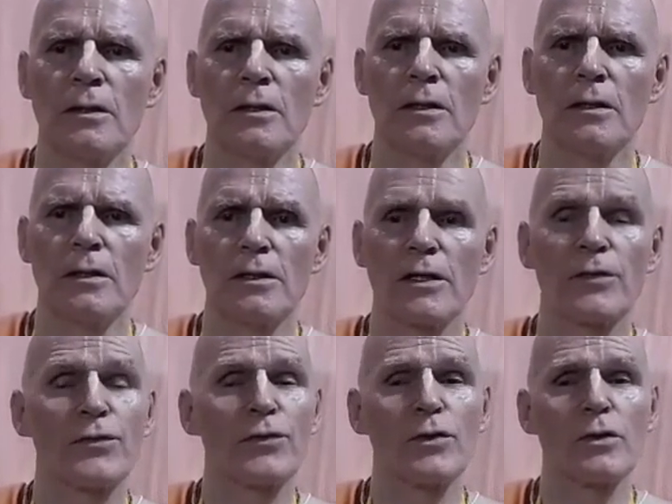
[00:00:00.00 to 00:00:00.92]

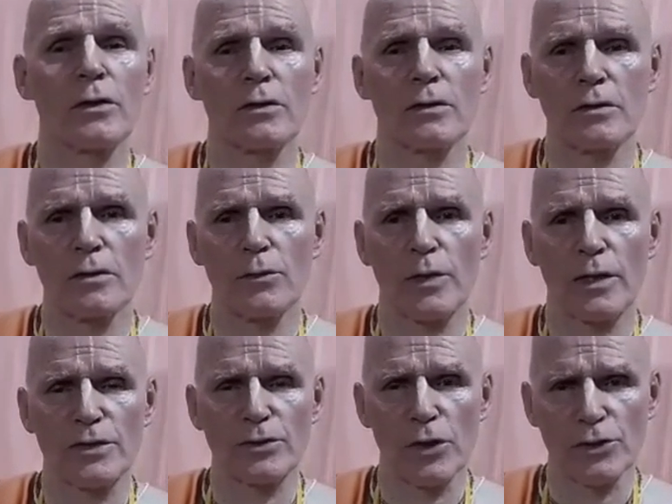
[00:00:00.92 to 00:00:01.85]
Therefore, what
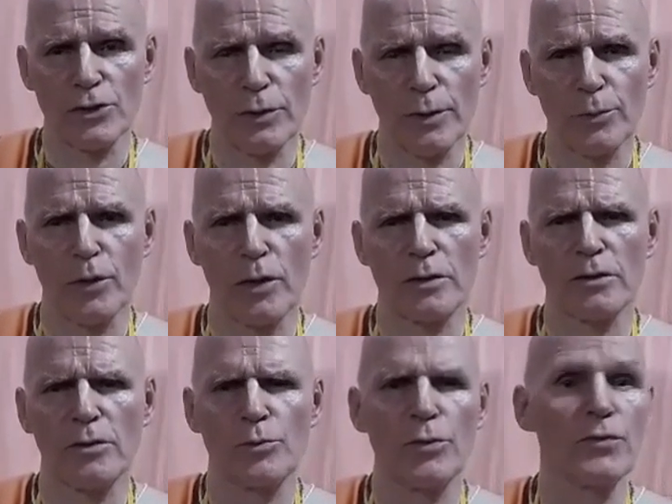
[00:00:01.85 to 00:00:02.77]
is also
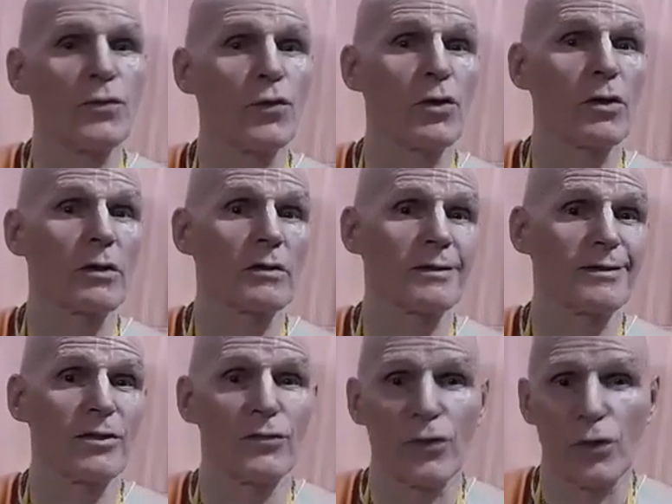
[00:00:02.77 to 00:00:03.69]
important before
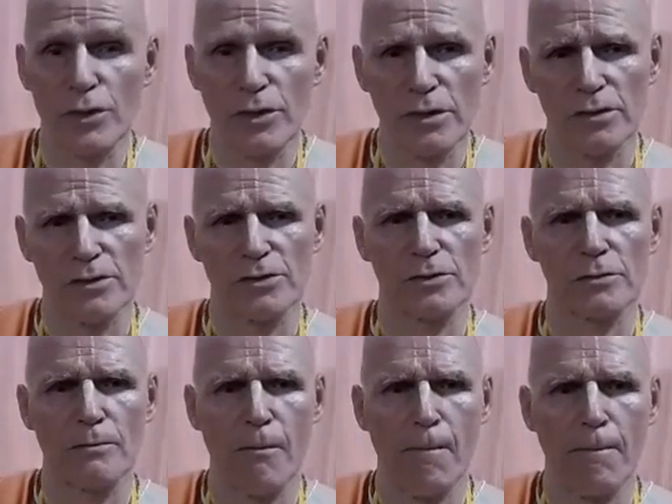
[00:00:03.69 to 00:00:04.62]
devotees,
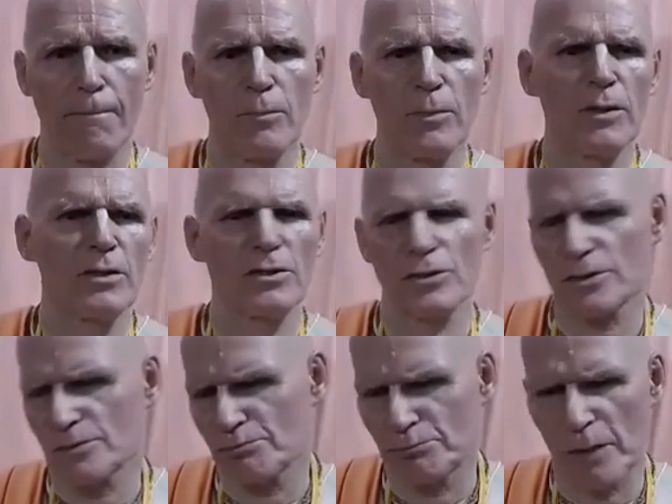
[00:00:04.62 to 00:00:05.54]
because
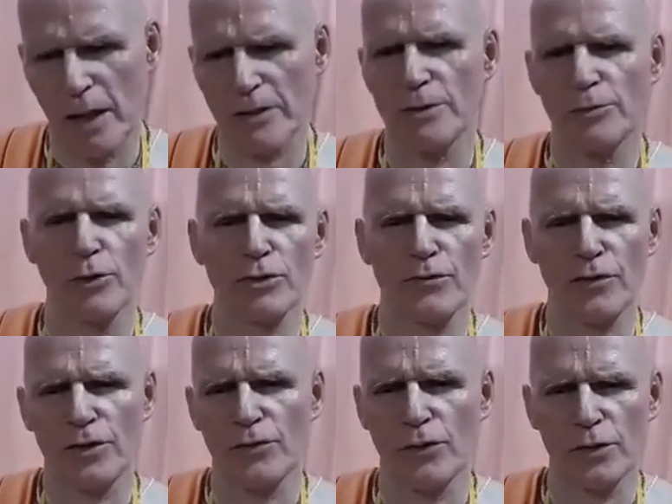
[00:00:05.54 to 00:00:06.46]
actually most of our
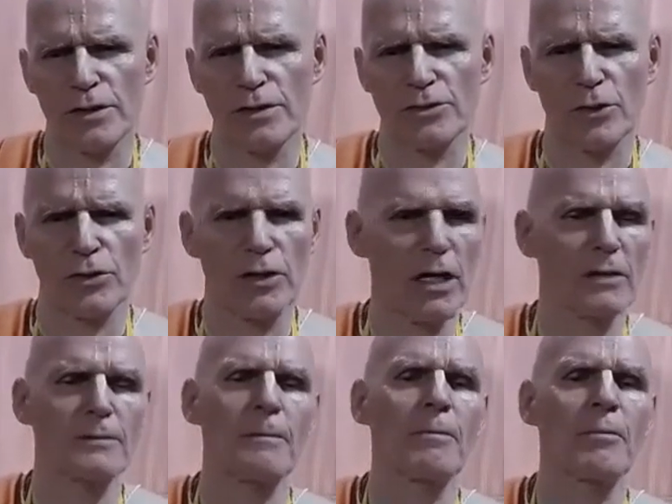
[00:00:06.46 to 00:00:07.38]
devotees are
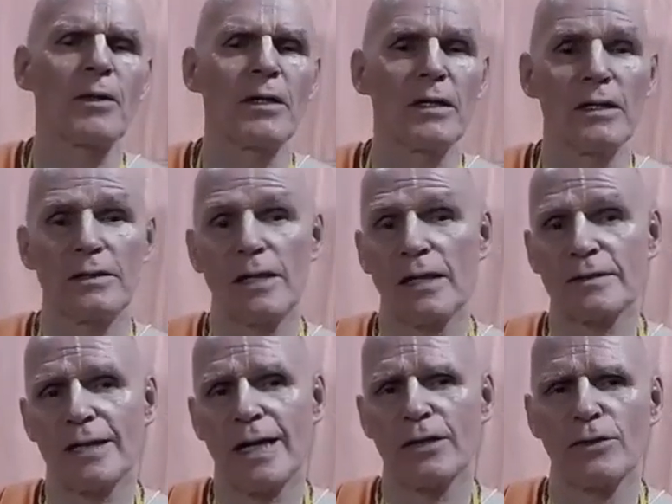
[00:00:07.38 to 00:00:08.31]
not in that
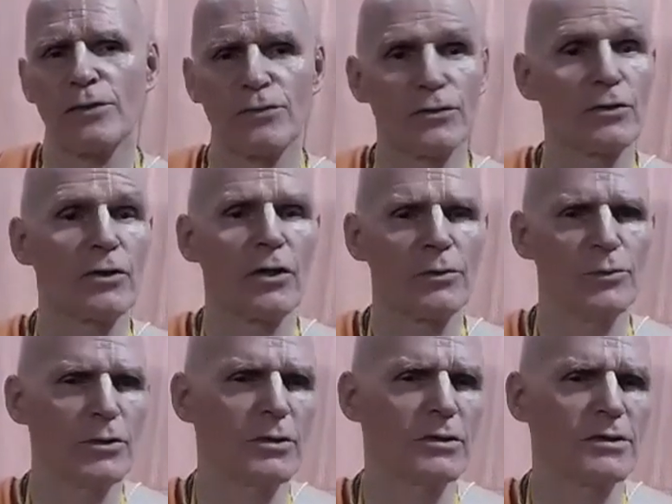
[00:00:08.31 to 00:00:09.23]
kind of
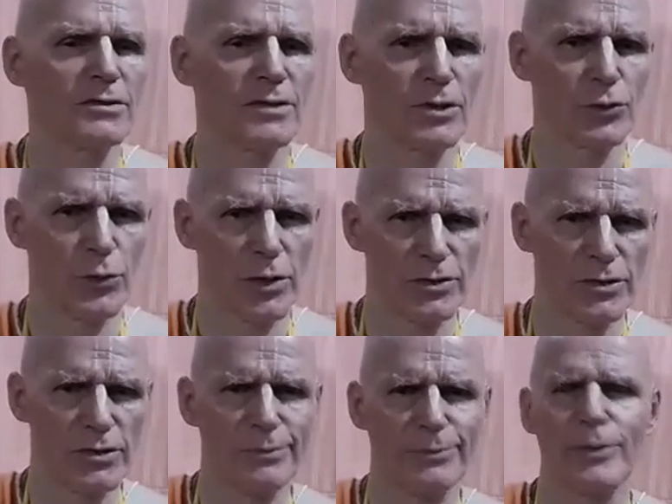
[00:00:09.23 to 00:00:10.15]
community
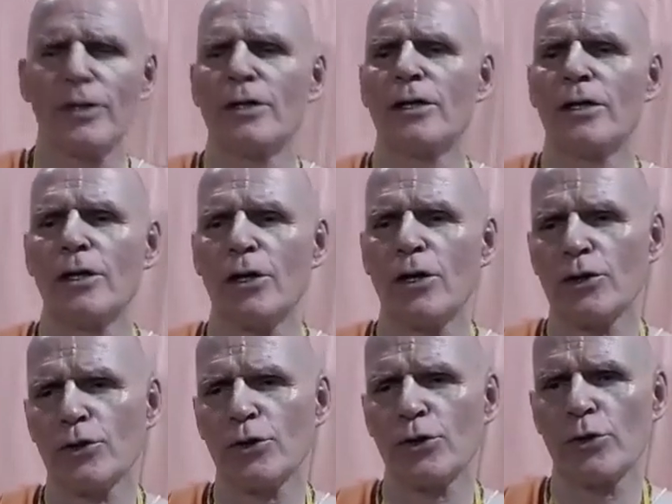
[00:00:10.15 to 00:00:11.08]
situation,
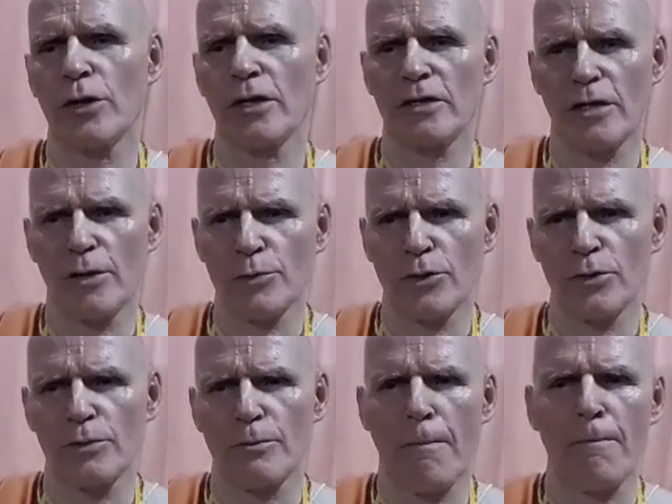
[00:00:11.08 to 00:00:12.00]
although a
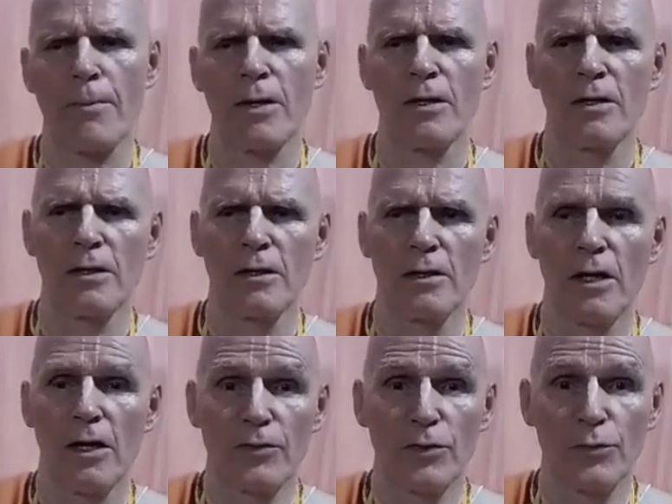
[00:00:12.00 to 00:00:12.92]
number
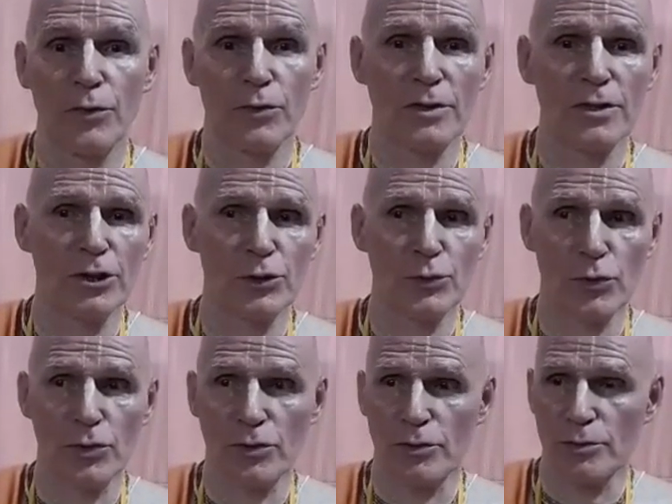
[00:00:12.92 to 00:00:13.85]
of devotees
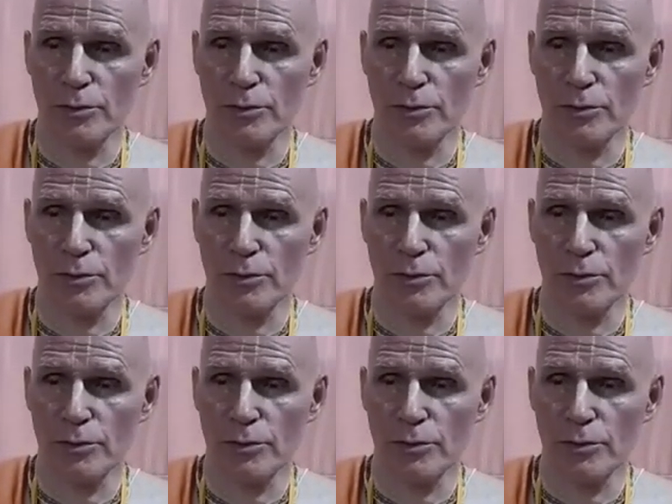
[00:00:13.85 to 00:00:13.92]
would